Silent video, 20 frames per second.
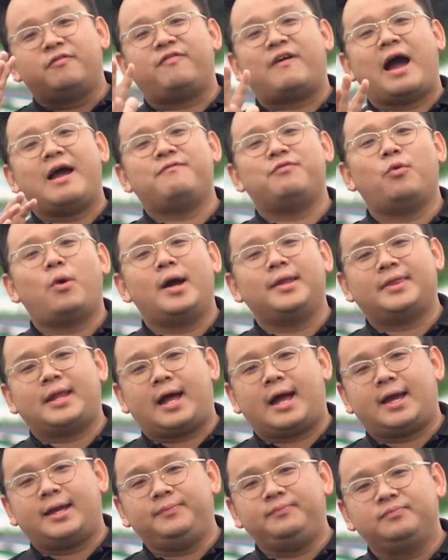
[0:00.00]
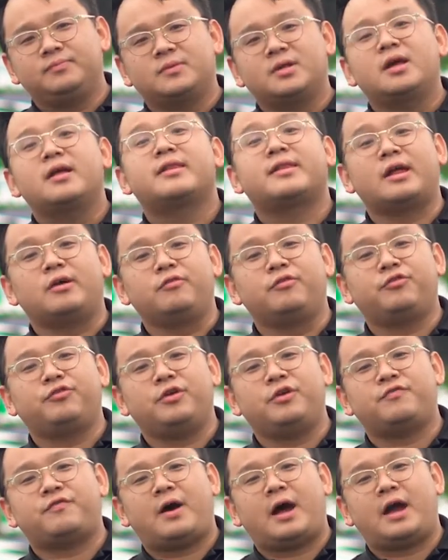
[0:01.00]

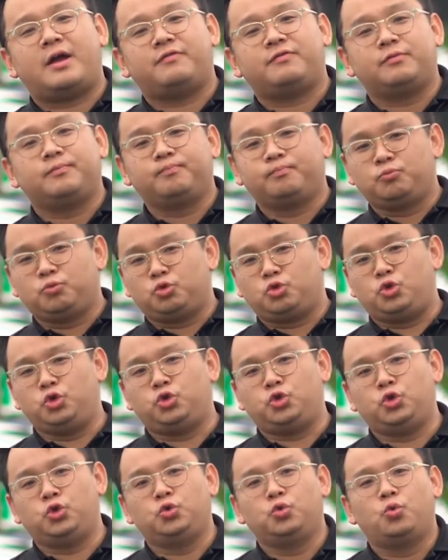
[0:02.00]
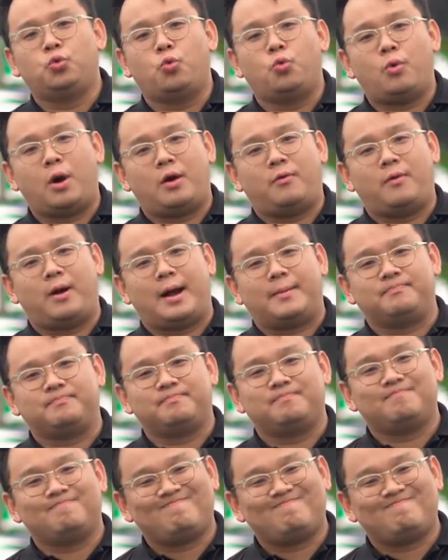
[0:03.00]
519-735-2211.